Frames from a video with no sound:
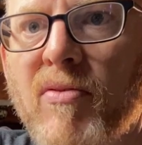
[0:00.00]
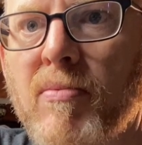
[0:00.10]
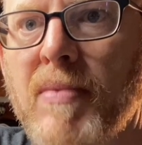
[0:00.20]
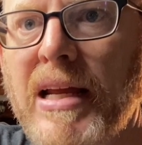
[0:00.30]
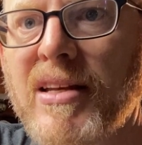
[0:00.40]
and
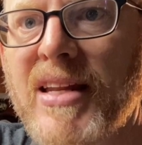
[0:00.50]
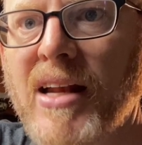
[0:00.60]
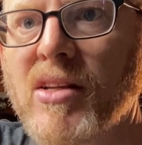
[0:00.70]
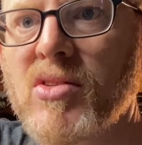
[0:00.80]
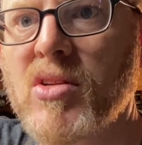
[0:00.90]
make
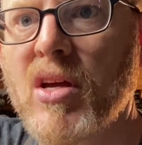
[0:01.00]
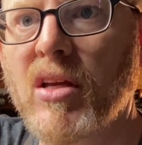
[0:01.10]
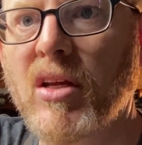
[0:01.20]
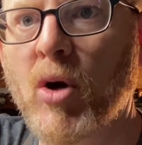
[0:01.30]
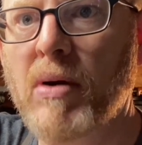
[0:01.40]
dents,
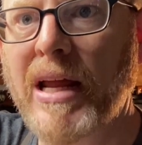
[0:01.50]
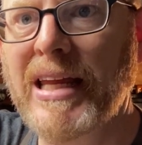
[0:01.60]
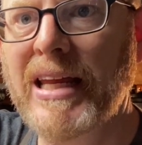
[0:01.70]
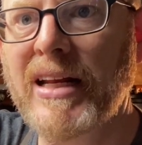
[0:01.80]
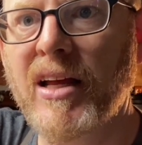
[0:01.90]
by
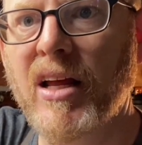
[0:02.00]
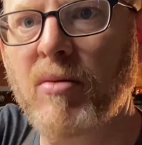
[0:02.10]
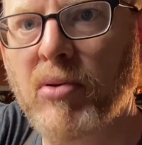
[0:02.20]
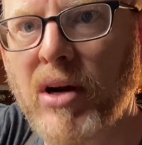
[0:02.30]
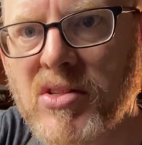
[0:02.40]
heating it and
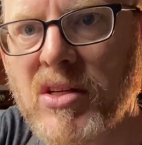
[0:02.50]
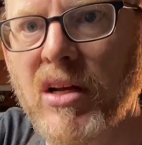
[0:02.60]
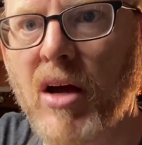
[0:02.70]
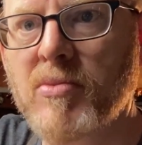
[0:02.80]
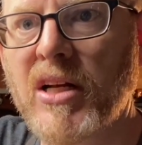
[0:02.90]
pressing an
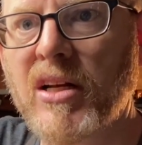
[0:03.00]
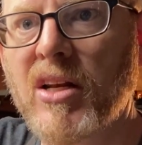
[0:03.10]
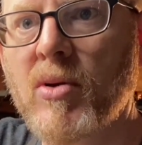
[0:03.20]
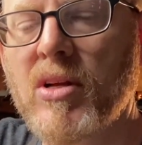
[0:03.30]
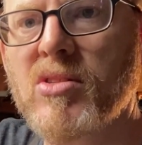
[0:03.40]
object into it,